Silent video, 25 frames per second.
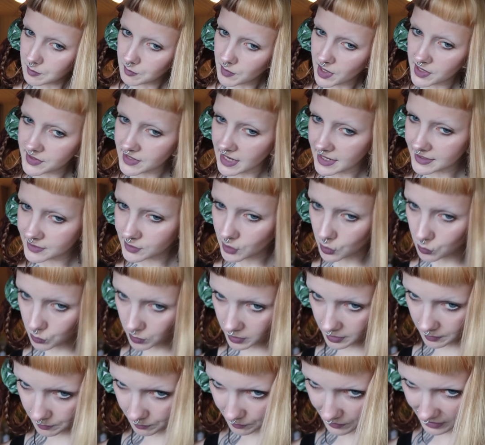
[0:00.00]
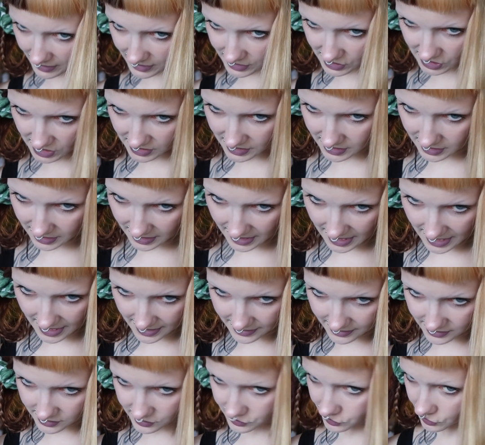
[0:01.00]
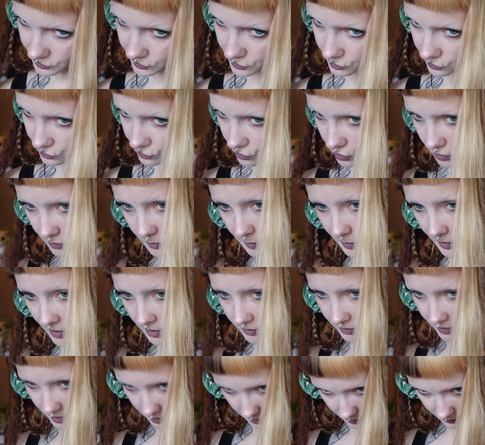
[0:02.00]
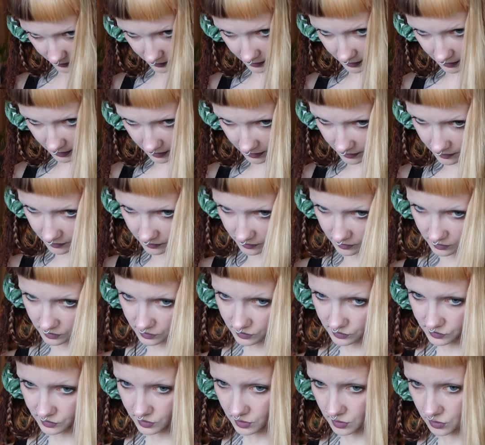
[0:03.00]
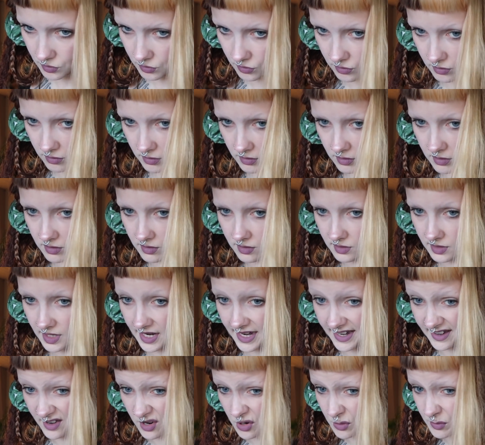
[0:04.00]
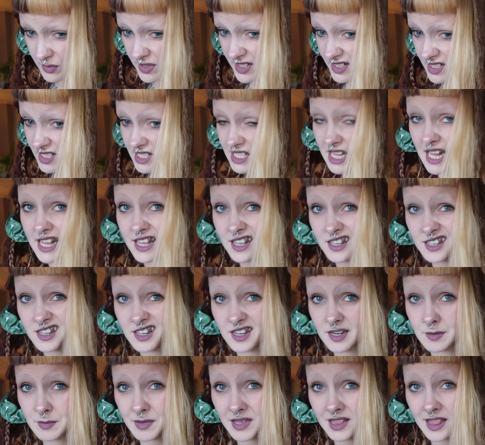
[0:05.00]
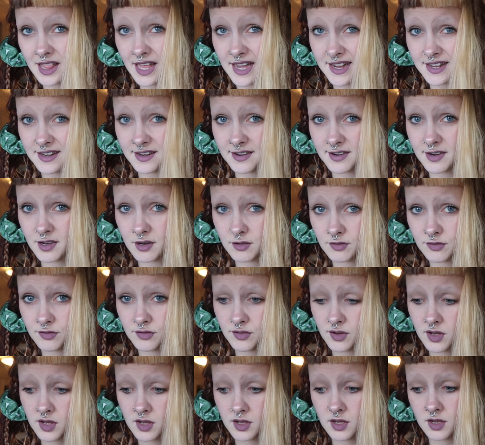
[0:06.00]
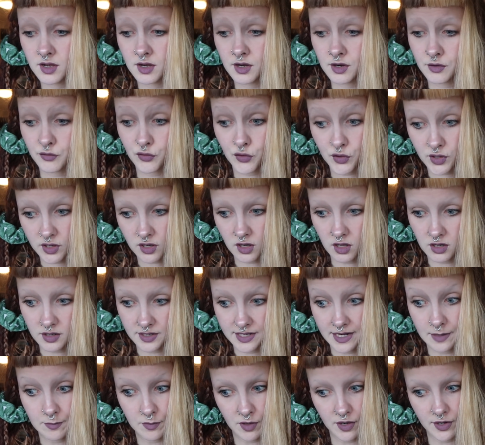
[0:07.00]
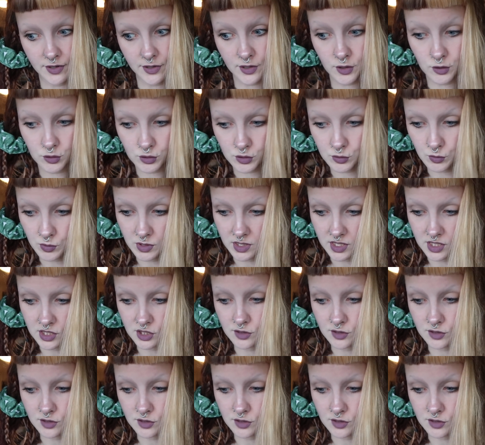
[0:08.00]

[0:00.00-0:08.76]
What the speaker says: But I don't want to bleach it again in such a short period. So I hope this is gonna be light enough for the color that I'm gonna use, which